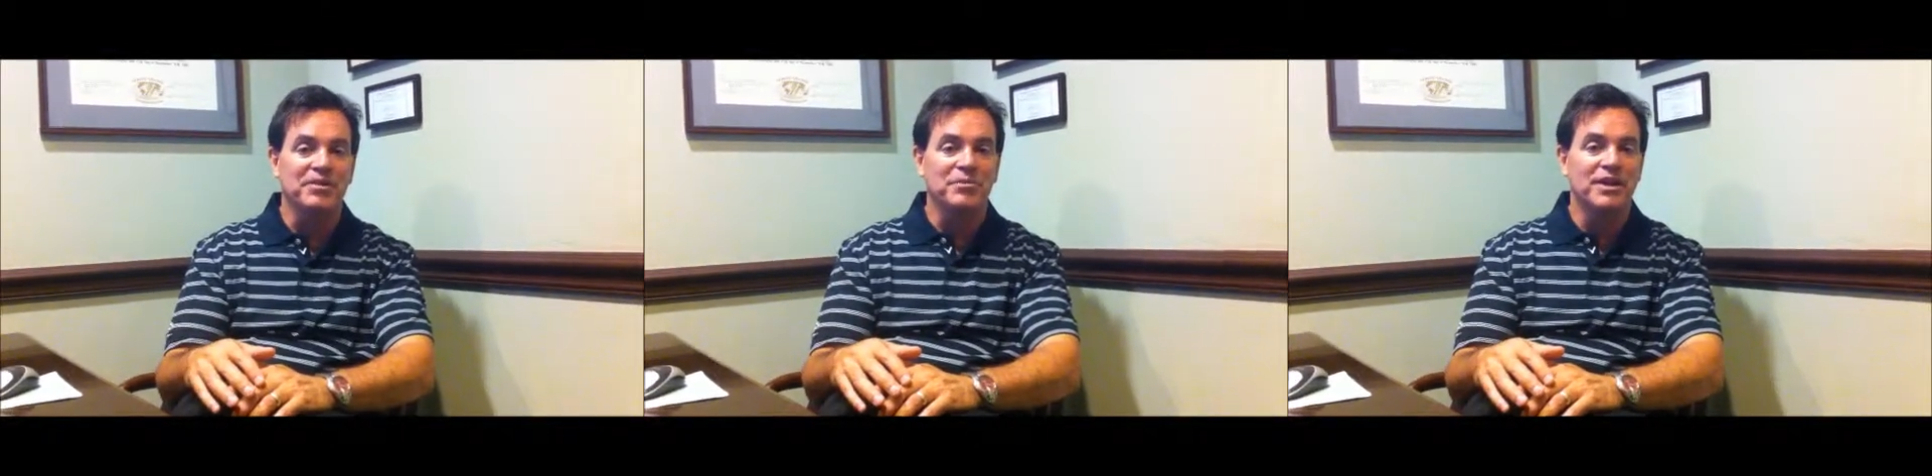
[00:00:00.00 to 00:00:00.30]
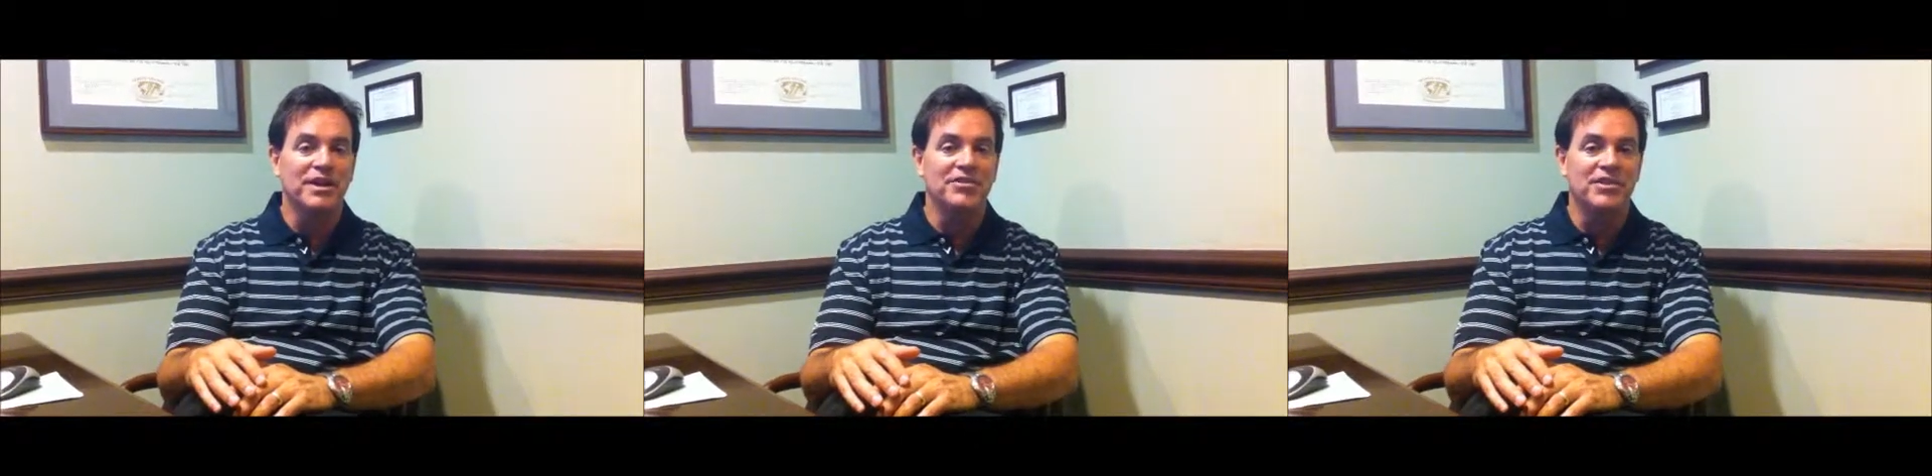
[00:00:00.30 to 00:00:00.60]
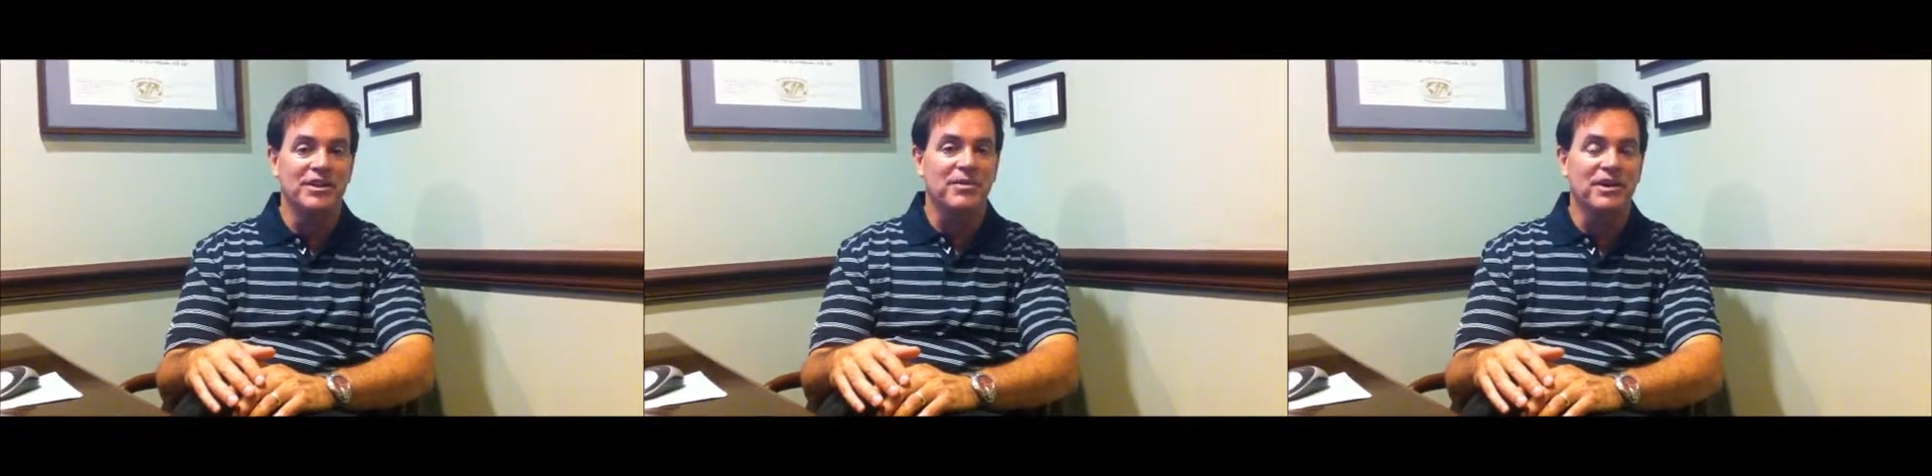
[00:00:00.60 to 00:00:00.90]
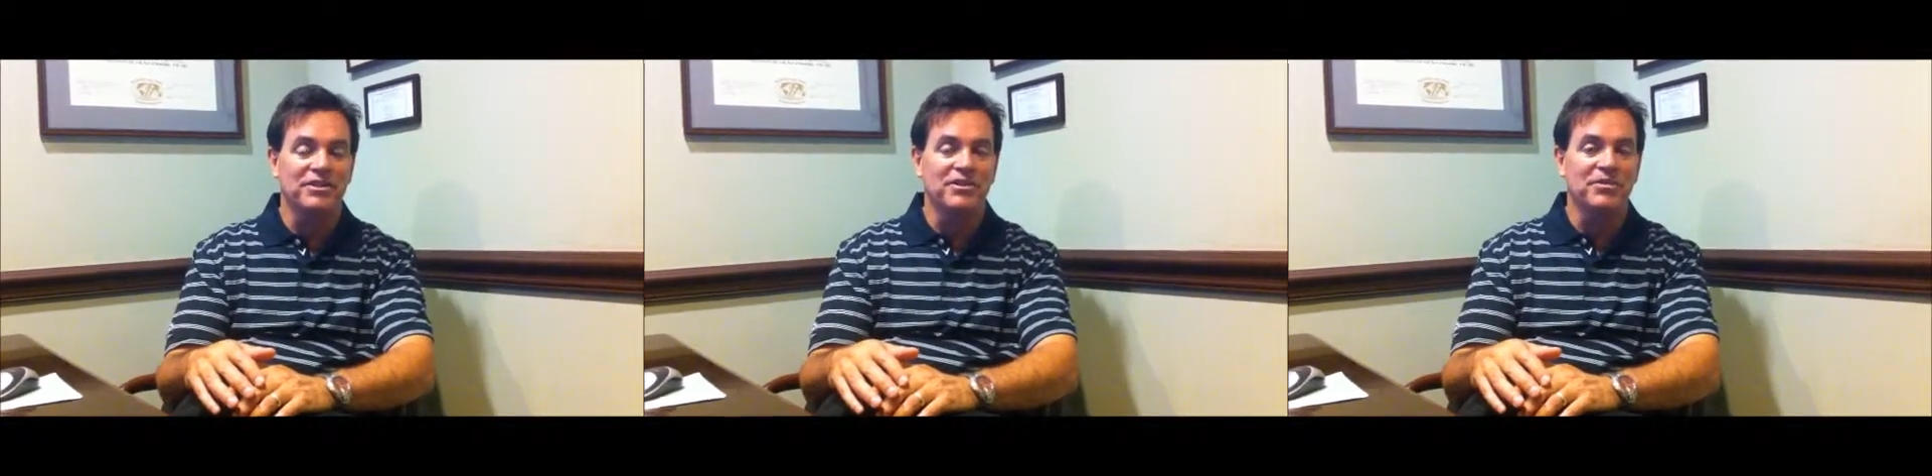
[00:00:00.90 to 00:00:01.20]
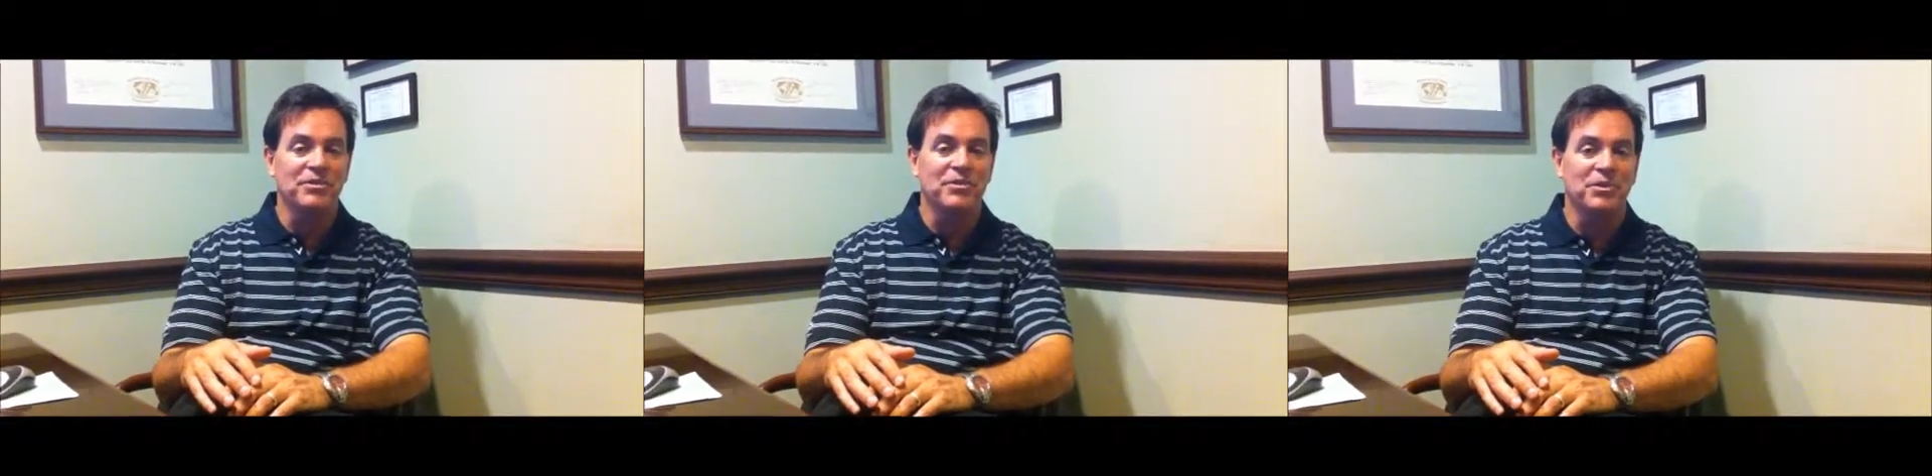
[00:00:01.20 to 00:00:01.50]
on your paycheck rather
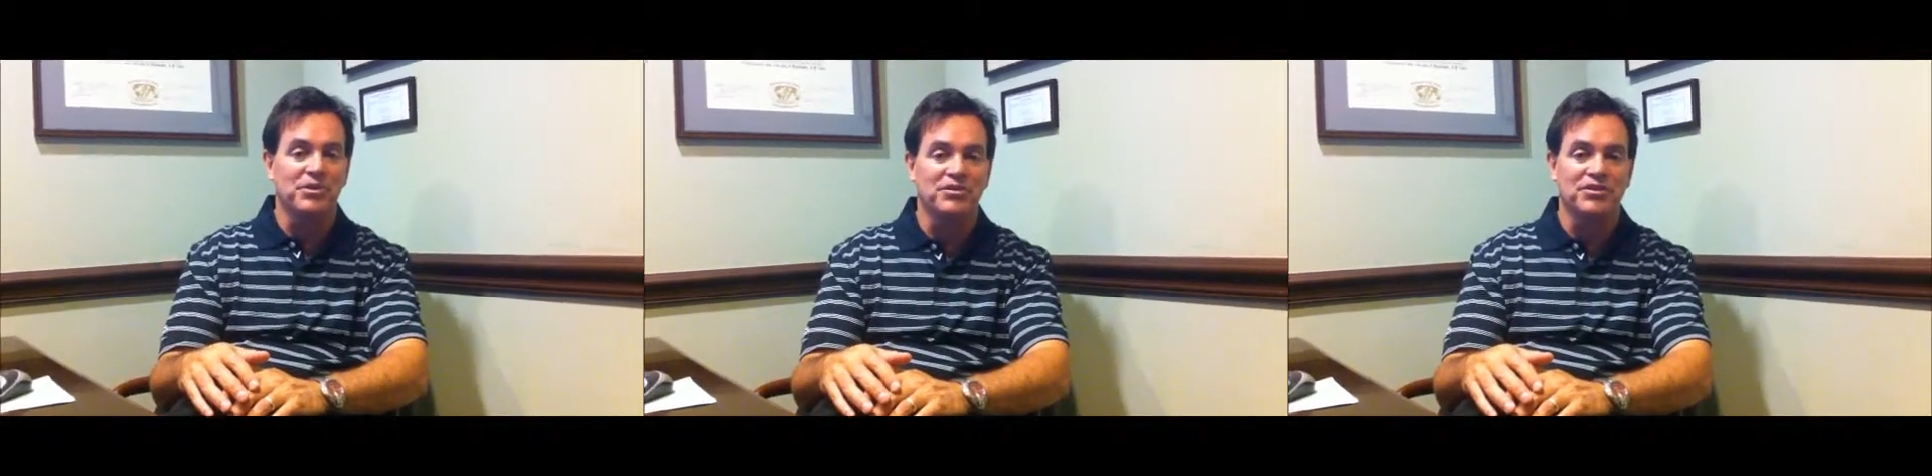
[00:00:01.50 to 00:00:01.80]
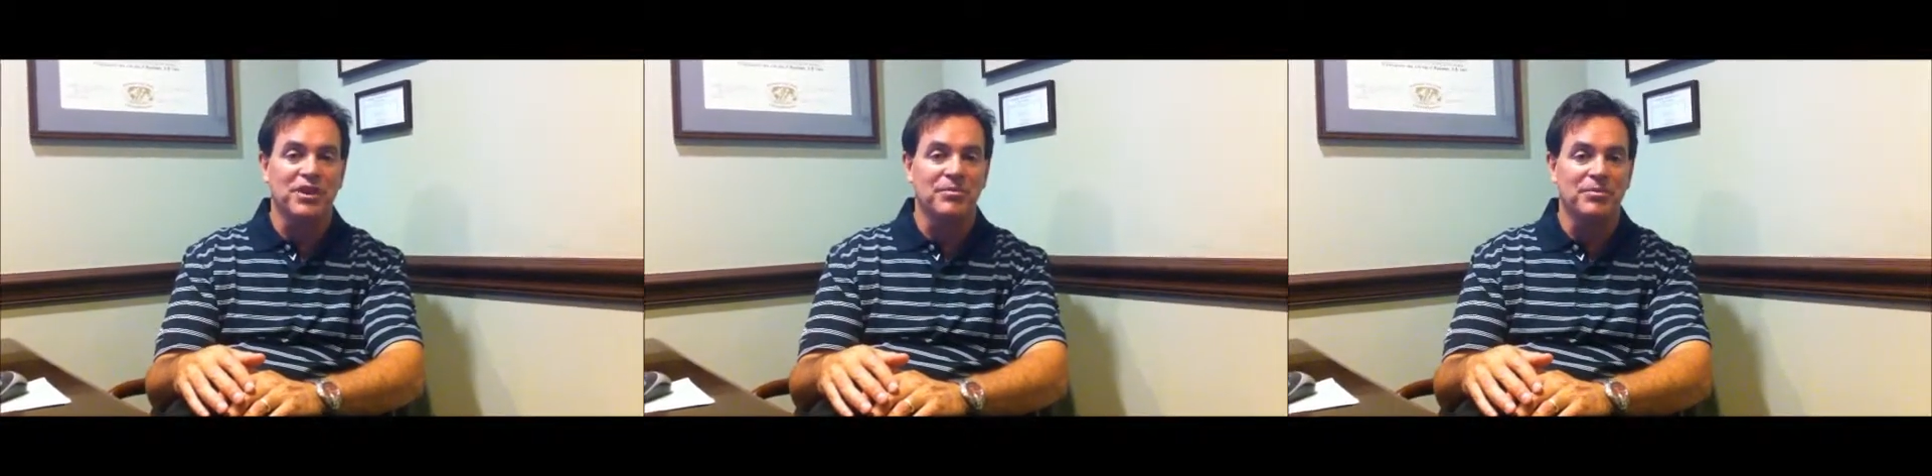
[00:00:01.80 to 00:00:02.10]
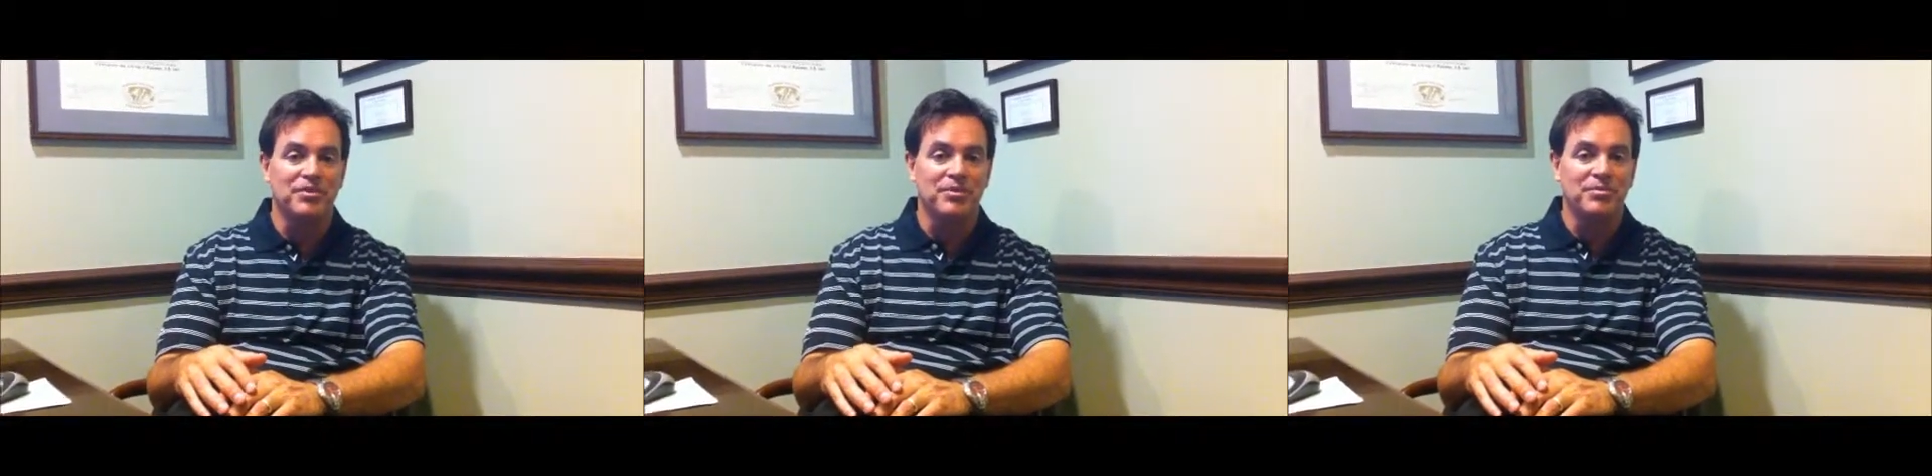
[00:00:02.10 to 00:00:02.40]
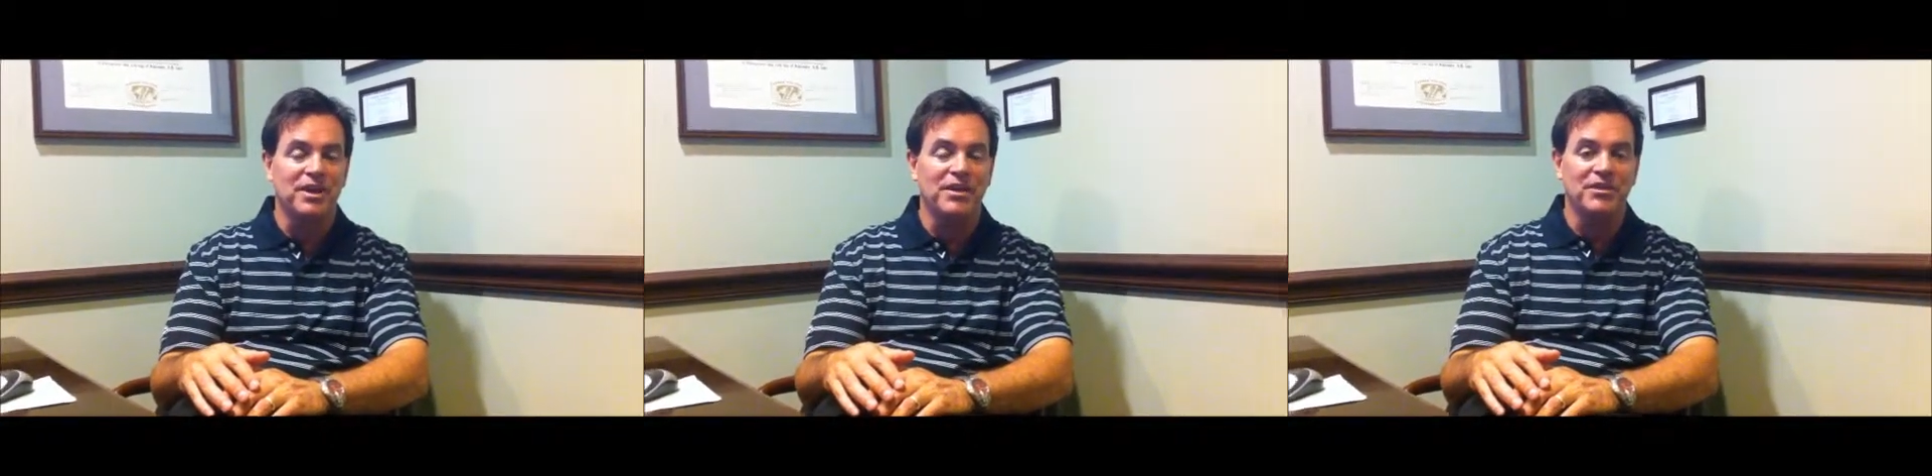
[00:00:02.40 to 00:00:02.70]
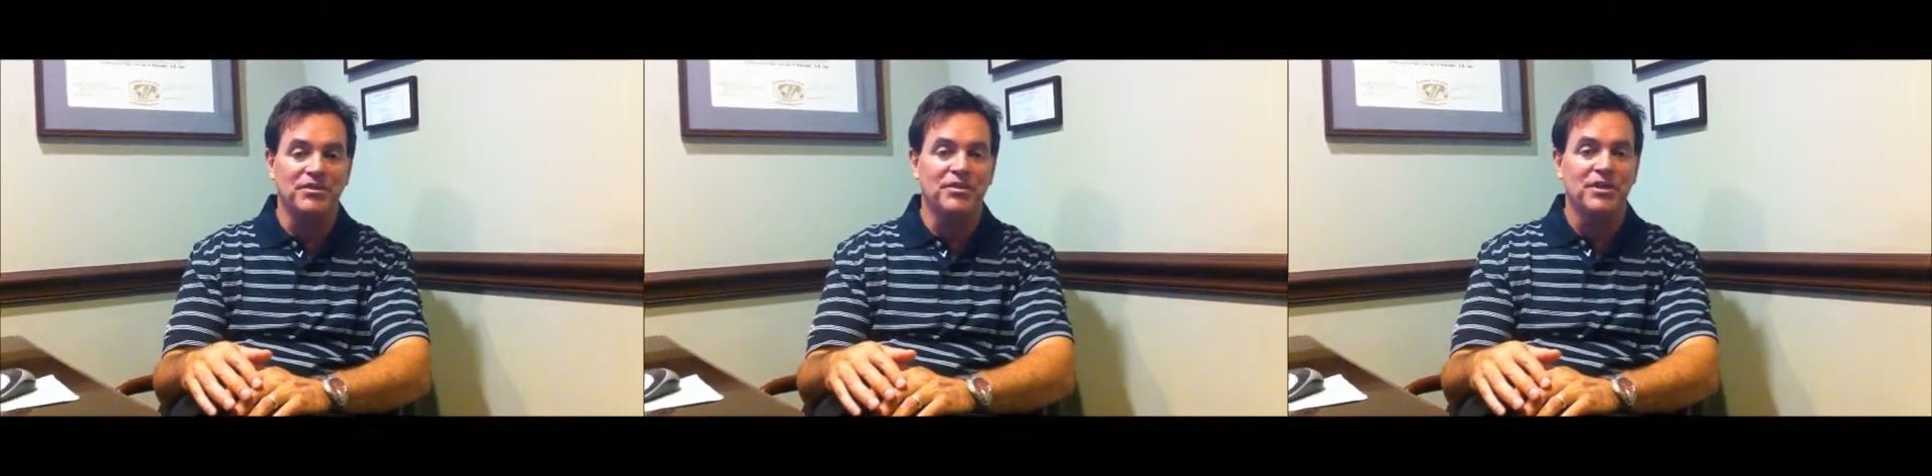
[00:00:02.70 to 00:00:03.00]
than what workers' comp's going to pay,
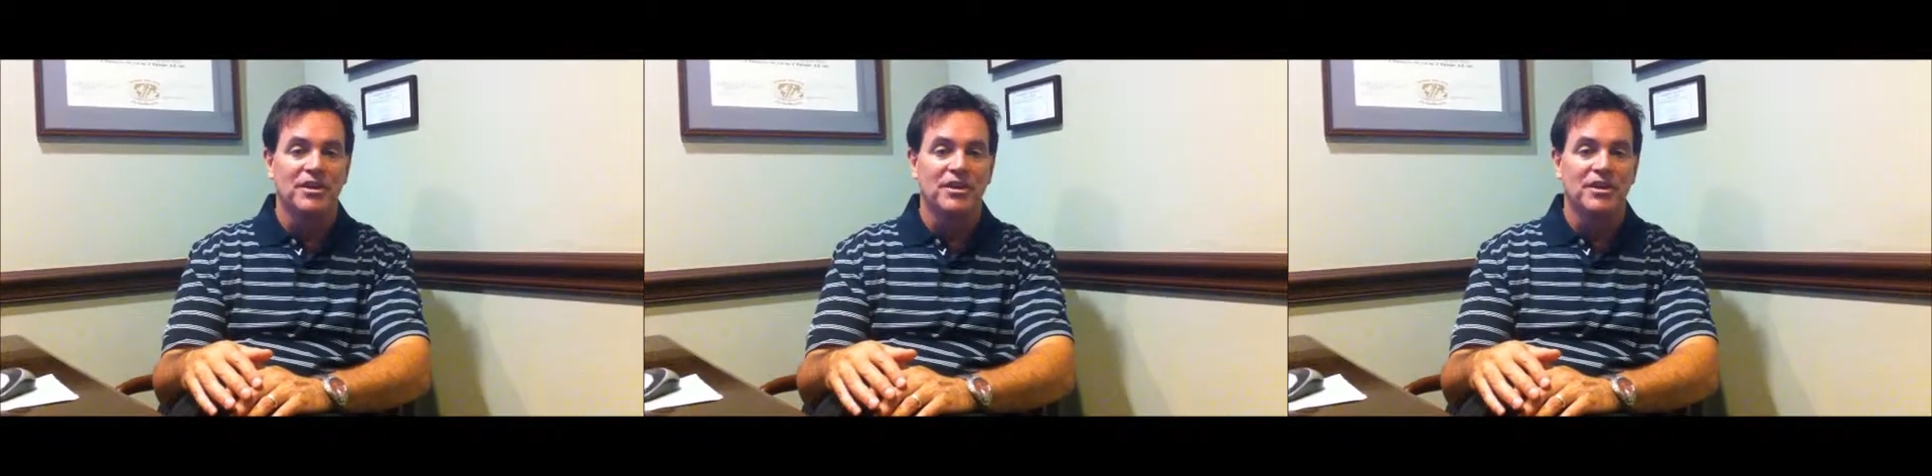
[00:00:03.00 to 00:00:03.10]
because